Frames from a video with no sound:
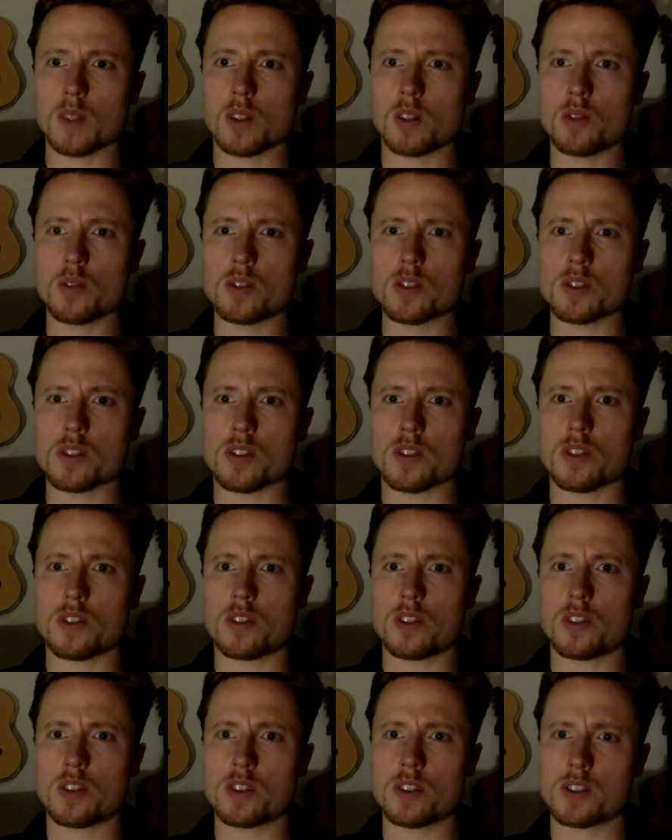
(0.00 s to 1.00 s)
Tues and
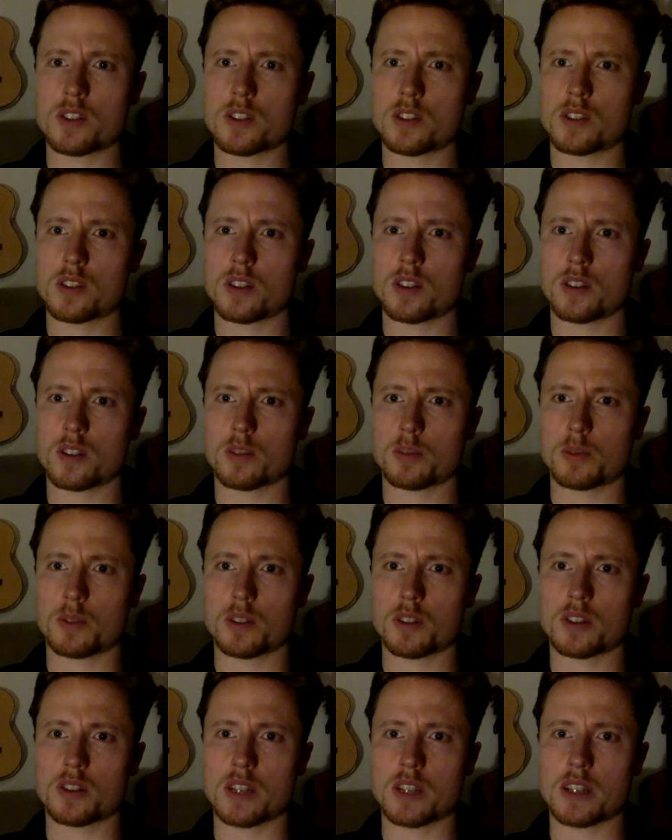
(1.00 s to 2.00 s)
Thurs, outdoor
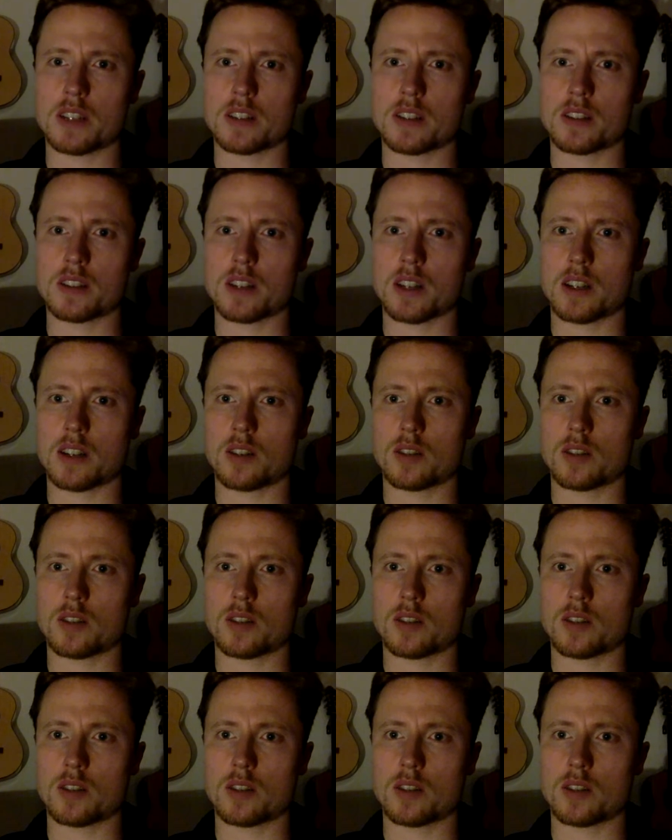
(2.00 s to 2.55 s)
Set and Sun,